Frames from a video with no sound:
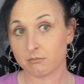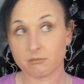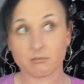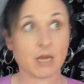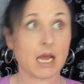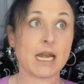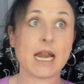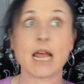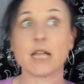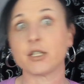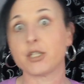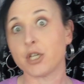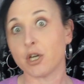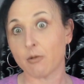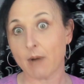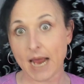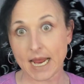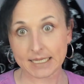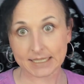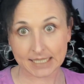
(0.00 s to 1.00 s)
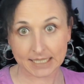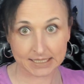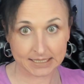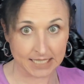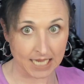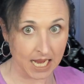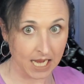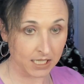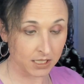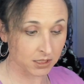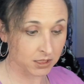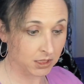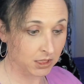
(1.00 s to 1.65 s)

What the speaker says: and hence your rising sign,